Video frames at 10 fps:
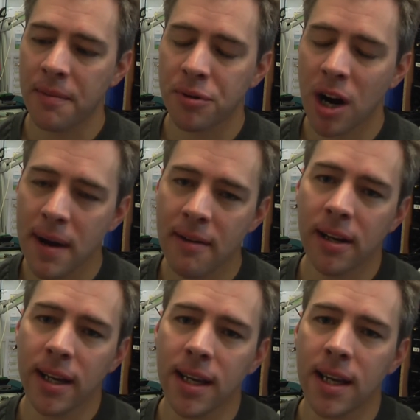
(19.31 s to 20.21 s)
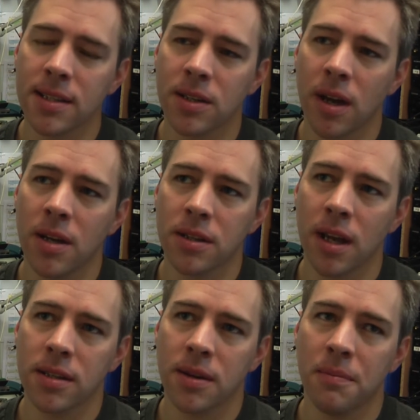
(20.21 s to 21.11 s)
primarily
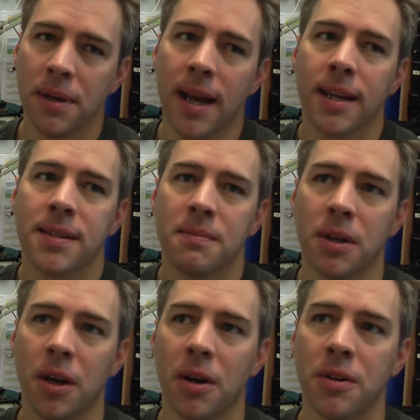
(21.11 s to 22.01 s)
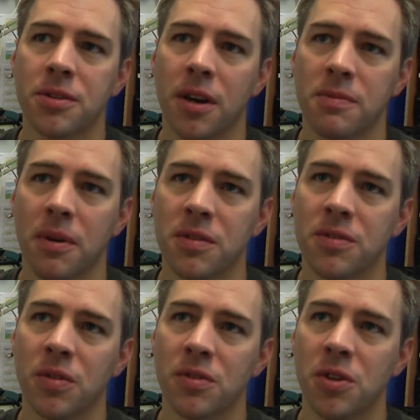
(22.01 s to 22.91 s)
it's complex because I suppose of
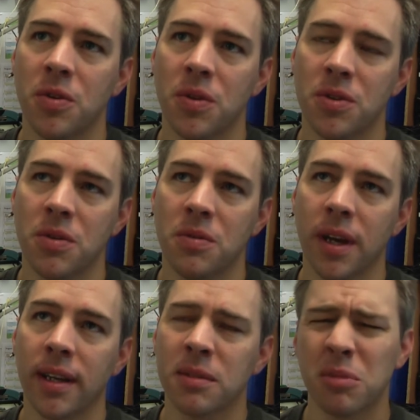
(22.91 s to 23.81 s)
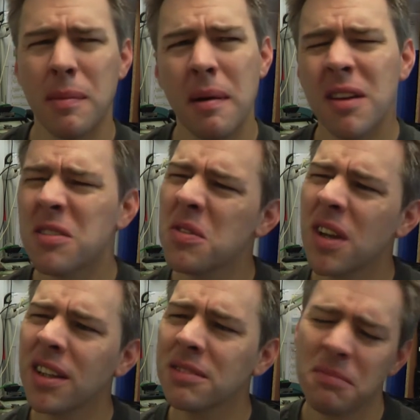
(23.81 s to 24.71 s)
sort of two things. Primarily two
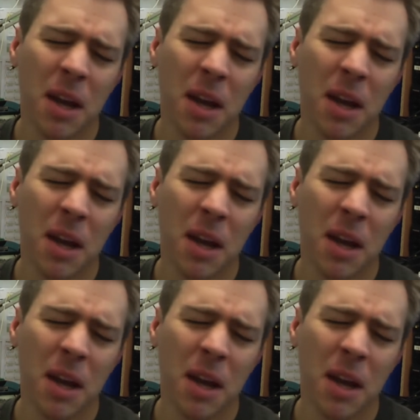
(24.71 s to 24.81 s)
things?